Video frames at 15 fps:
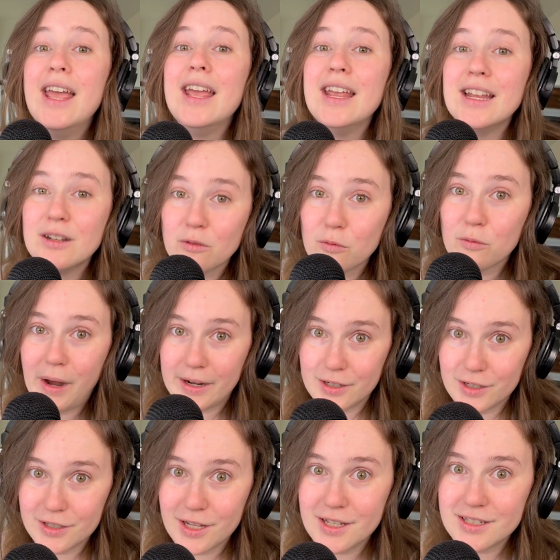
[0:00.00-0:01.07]
in
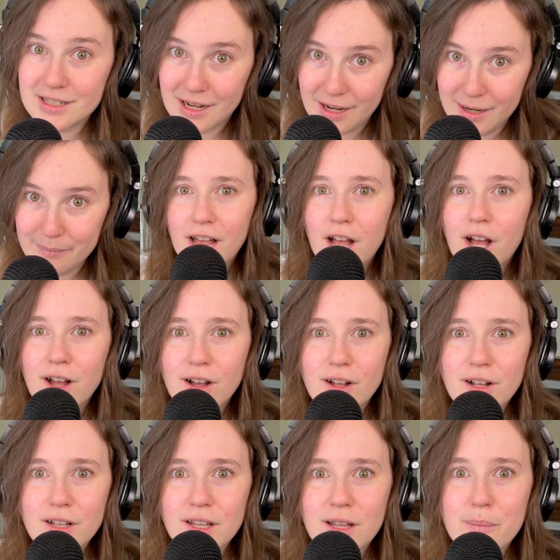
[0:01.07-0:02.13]
record time.
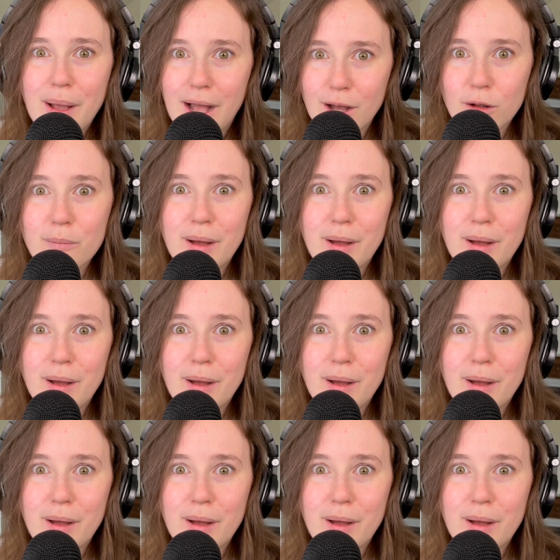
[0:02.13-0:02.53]
All about